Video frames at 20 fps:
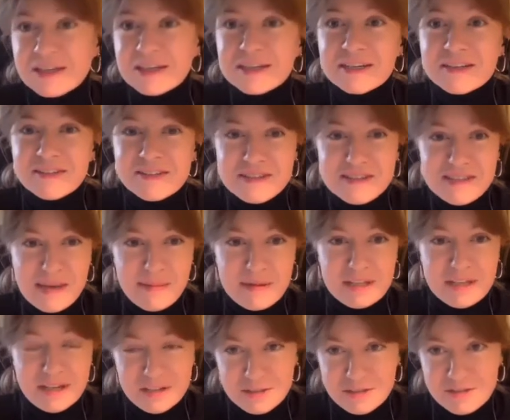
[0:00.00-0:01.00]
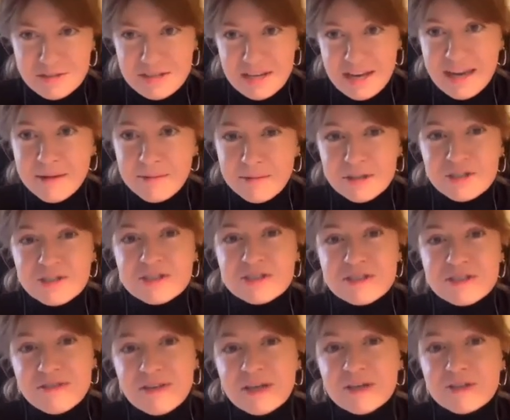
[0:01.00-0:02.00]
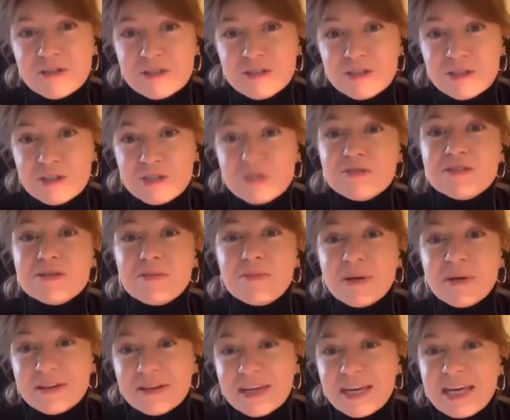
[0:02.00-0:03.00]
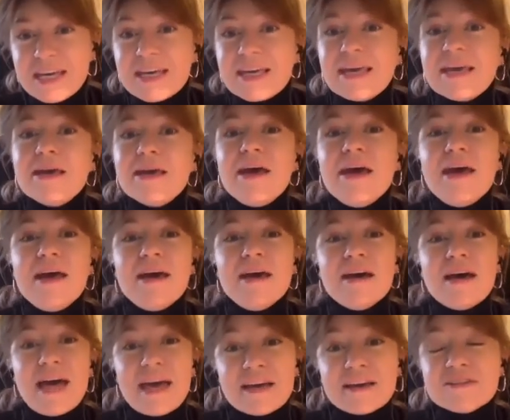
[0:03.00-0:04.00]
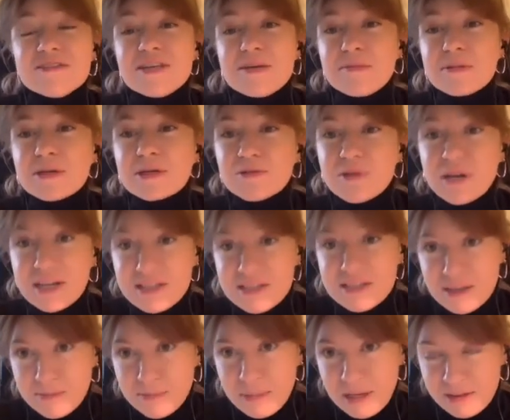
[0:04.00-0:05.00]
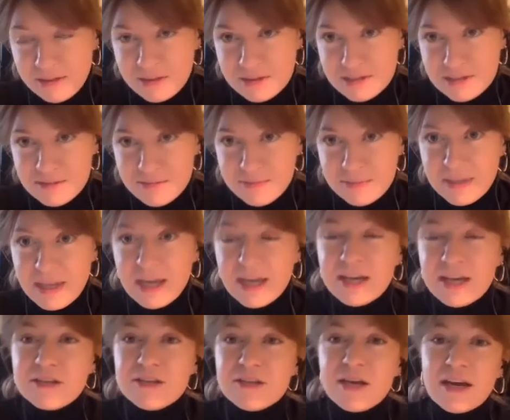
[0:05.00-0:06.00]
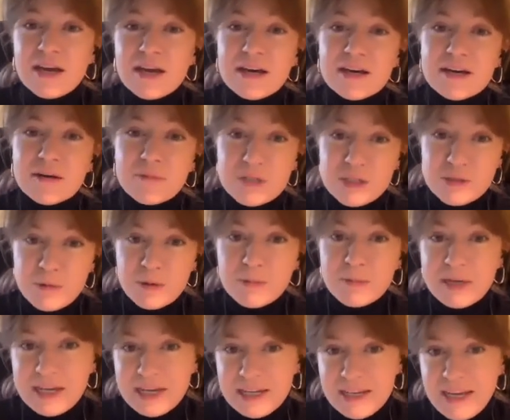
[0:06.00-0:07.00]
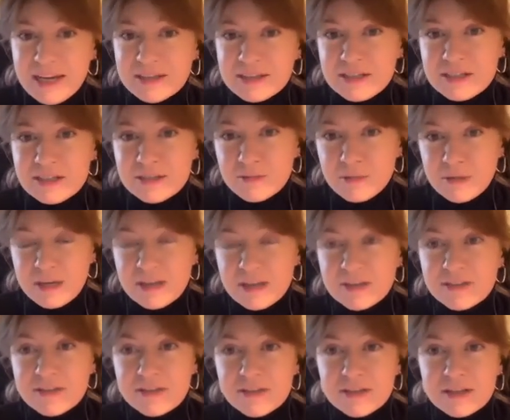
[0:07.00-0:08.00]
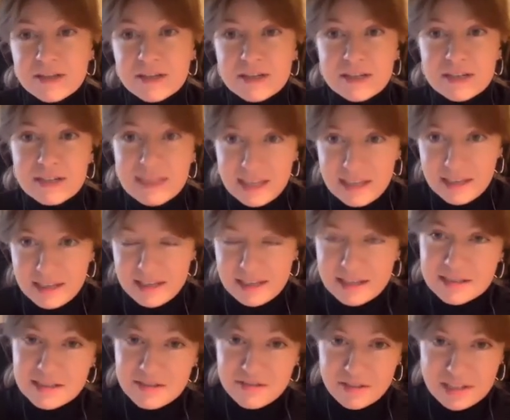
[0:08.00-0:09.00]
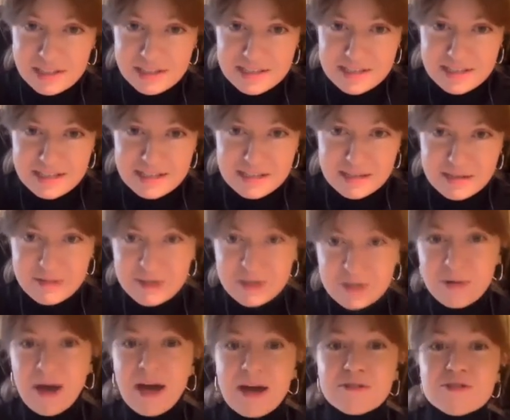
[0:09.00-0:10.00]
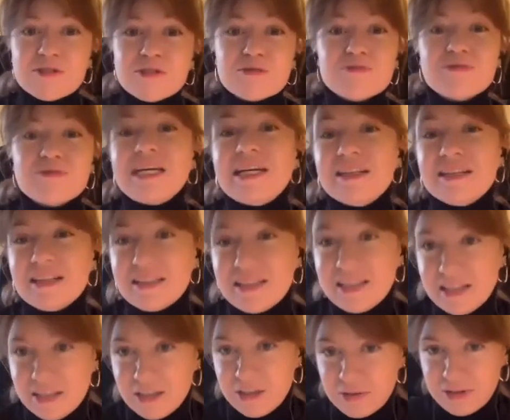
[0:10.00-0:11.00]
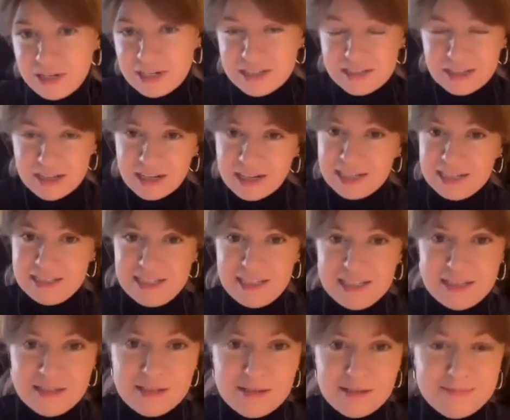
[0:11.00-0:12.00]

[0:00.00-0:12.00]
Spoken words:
this seminar today, which is devoted to debunking academic writing myths, which will be connected with linking devices. So how to really link your ideas.